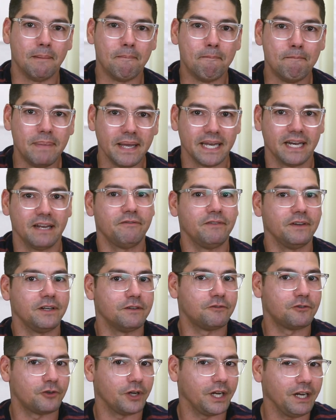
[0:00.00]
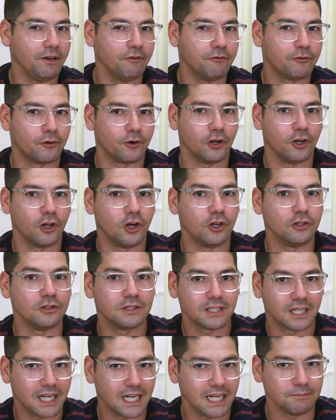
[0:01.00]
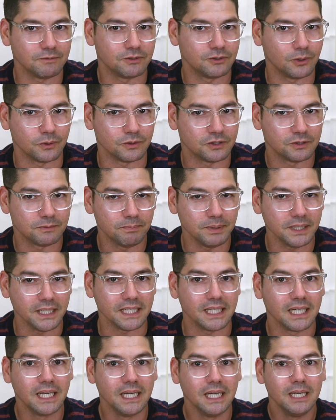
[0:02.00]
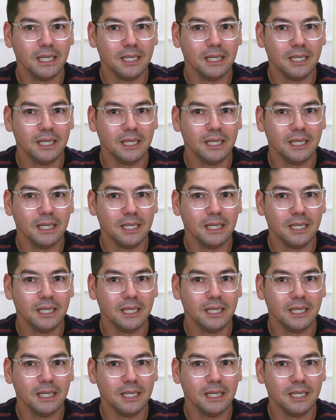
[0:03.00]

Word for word: a benefit of training for a long time, so to speak,